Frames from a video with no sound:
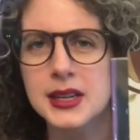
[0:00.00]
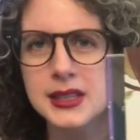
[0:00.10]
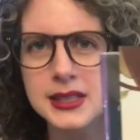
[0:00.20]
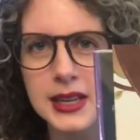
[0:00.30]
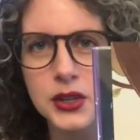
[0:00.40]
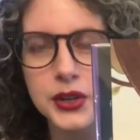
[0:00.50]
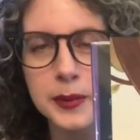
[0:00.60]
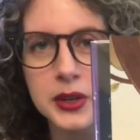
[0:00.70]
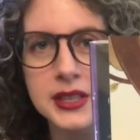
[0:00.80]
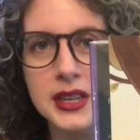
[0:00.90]

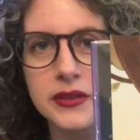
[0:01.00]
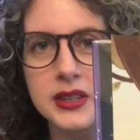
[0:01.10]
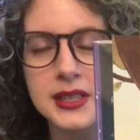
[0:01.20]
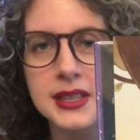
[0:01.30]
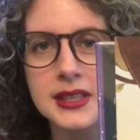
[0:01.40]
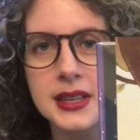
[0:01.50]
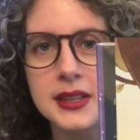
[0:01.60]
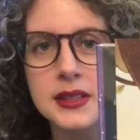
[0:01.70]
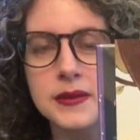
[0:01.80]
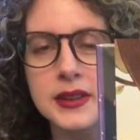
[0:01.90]
daydreamers never
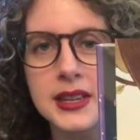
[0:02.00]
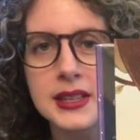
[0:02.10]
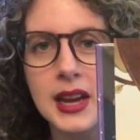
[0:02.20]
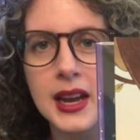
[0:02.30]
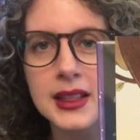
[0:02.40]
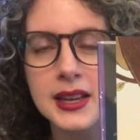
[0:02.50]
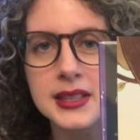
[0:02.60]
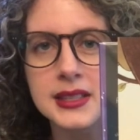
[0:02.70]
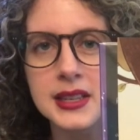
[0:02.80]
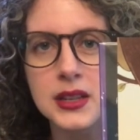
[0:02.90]
succeed, right? I like
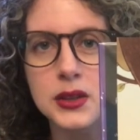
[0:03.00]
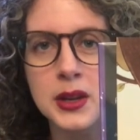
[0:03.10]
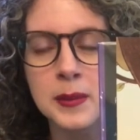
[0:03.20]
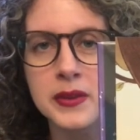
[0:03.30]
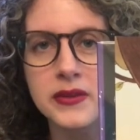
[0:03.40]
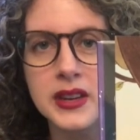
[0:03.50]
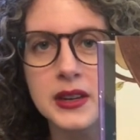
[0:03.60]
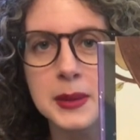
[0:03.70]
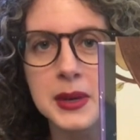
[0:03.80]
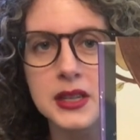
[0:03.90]
to daydream
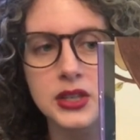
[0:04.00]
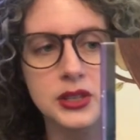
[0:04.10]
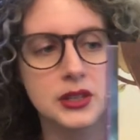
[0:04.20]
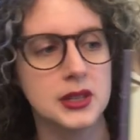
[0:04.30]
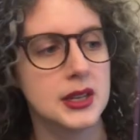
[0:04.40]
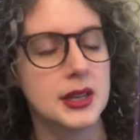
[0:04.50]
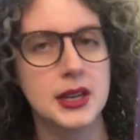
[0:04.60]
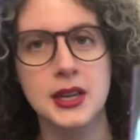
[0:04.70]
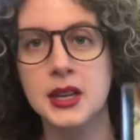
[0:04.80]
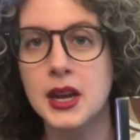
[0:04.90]
very much.
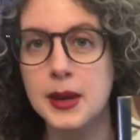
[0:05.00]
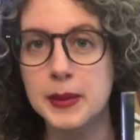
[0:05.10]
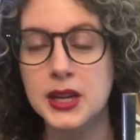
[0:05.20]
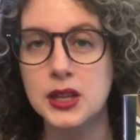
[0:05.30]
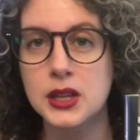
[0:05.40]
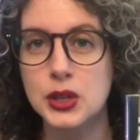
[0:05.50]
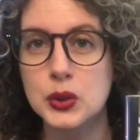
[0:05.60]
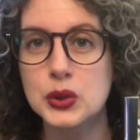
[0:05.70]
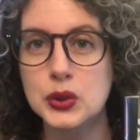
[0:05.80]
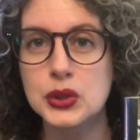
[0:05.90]
And I bet you
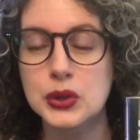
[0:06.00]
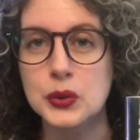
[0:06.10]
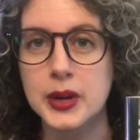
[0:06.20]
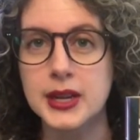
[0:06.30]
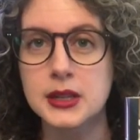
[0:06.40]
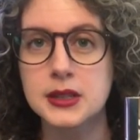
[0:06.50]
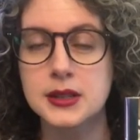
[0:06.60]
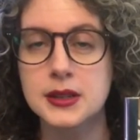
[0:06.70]
do too, right?